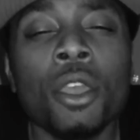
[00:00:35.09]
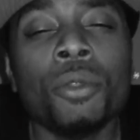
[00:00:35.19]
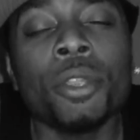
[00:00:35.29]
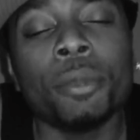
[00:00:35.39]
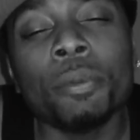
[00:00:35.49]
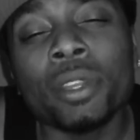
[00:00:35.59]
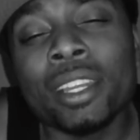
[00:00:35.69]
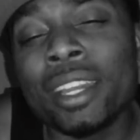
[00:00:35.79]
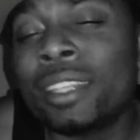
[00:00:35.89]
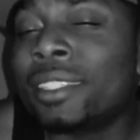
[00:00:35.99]

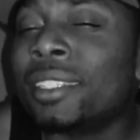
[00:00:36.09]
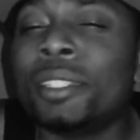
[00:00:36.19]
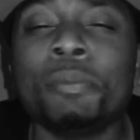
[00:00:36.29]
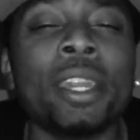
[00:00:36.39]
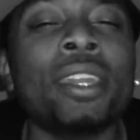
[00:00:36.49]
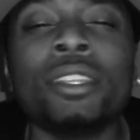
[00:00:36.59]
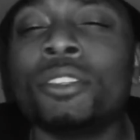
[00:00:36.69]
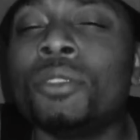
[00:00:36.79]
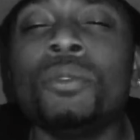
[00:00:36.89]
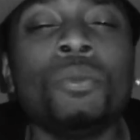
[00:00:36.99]
Repercussions, man,
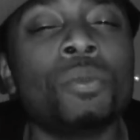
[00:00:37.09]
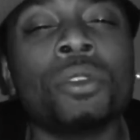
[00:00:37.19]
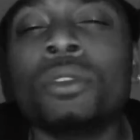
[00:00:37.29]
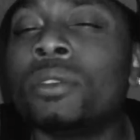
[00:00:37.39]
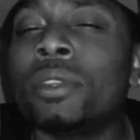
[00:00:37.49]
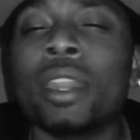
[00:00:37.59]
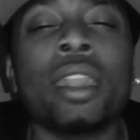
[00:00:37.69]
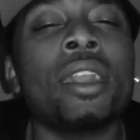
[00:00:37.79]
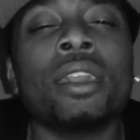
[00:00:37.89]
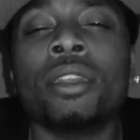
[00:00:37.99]
you won't
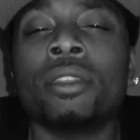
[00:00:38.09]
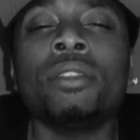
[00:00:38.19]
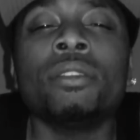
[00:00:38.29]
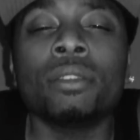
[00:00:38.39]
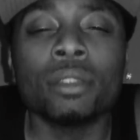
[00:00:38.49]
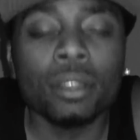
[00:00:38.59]
care.